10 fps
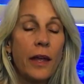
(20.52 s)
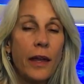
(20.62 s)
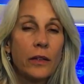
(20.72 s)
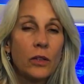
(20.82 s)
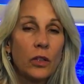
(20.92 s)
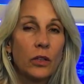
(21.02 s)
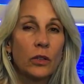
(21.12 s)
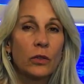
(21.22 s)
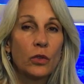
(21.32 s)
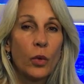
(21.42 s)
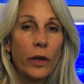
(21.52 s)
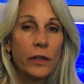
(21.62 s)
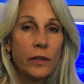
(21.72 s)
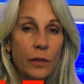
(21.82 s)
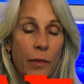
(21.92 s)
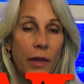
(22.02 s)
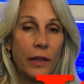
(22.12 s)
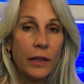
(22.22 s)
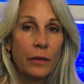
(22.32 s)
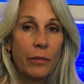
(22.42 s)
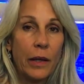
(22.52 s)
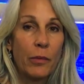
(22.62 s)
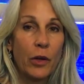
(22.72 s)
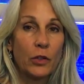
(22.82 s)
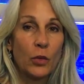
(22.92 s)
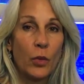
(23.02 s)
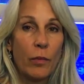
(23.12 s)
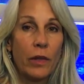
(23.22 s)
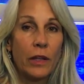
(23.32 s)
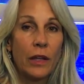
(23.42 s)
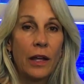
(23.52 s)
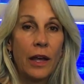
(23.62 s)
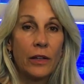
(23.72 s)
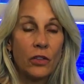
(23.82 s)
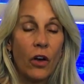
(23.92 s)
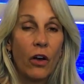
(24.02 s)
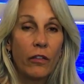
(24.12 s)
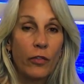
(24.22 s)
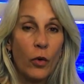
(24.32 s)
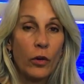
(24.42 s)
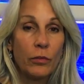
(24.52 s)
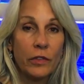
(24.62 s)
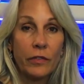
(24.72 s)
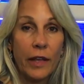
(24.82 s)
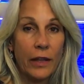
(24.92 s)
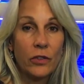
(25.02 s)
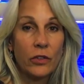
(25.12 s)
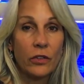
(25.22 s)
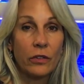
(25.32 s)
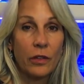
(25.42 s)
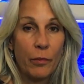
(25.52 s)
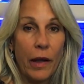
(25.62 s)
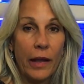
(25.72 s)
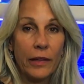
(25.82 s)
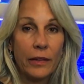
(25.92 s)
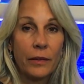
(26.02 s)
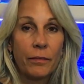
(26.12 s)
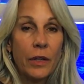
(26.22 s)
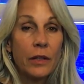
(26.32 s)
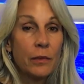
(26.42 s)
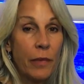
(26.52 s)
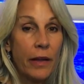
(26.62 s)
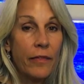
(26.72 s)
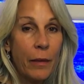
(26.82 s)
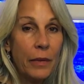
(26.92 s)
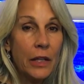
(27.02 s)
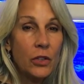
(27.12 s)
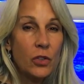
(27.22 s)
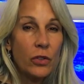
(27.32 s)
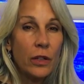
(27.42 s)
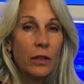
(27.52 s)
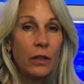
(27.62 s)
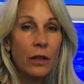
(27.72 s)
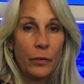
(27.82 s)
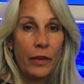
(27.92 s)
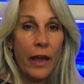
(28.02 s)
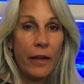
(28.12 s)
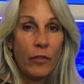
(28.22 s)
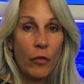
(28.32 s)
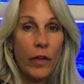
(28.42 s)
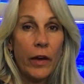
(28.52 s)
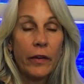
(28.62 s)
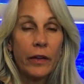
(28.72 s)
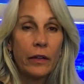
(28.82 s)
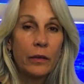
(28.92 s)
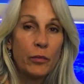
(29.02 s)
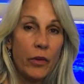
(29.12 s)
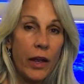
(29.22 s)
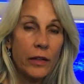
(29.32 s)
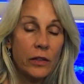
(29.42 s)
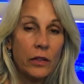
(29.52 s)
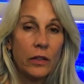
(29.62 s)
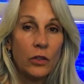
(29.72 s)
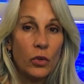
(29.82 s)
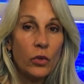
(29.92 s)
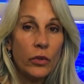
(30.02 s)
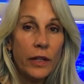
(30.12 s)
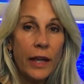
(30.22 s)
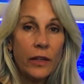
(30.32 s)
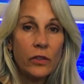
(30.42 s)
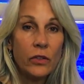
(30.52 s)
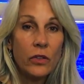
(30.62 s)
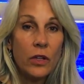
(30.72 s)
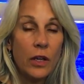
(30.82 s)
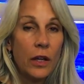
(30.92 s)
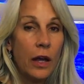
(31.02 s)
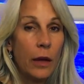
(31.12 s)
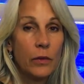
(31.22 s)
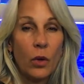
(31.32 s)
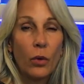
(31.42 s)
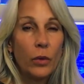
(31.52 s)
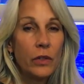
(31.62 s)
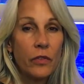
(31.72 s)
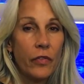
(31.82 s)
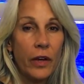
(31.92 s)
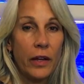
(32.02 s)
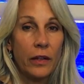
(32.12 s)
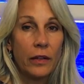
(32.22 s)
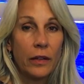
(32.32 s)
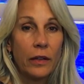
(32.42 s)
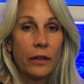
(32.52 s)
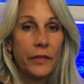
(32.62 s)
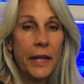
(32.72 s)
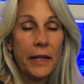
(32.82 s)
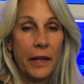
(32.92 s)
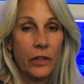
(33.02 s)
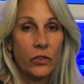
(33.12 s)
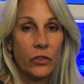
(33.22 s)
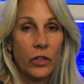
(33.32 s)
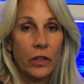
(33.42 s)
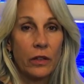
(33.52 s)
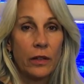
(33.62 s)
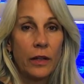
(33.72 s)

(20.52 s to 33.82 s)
attacks kill twice as many menopausal women as all forms of cancer combined. Because of my family history, we have ovarian, breast, and uterine cancers. I was always afraid of taking estrogen.